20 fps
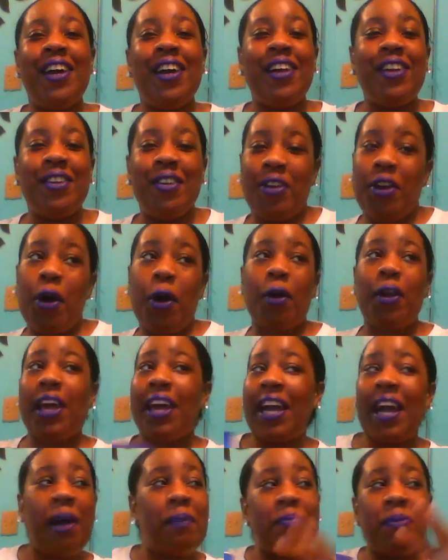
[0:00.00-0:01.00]
You know,
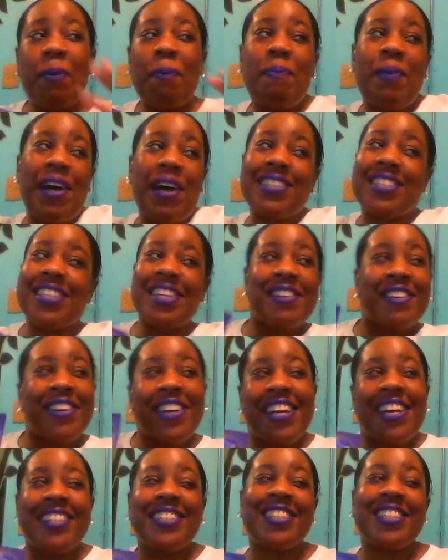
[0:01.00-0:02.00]
like I'm the best
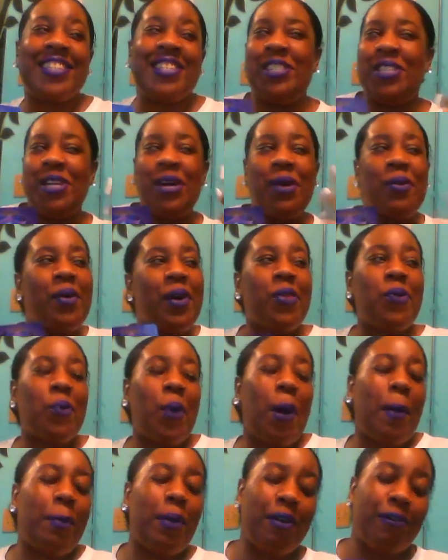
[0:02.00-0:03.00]
there is. There's no other
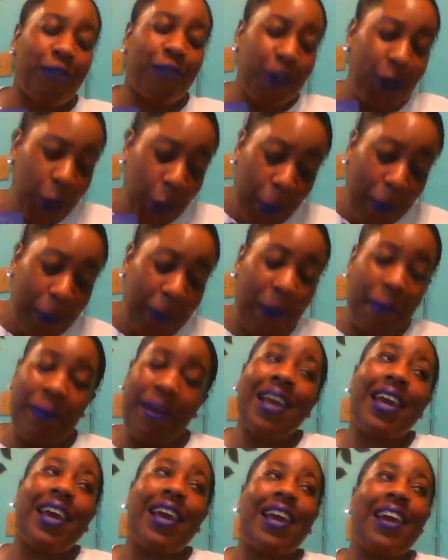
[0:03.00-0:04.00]
woman for you but
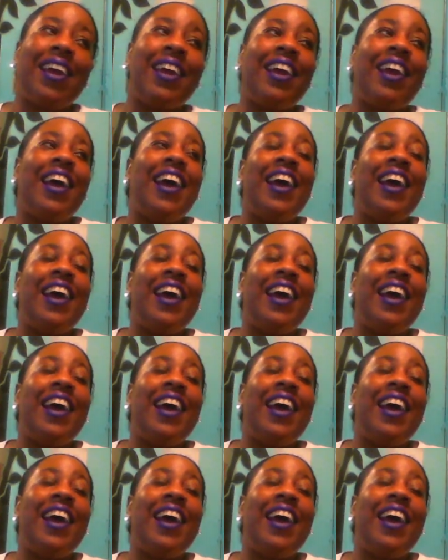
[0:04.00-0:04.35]
me.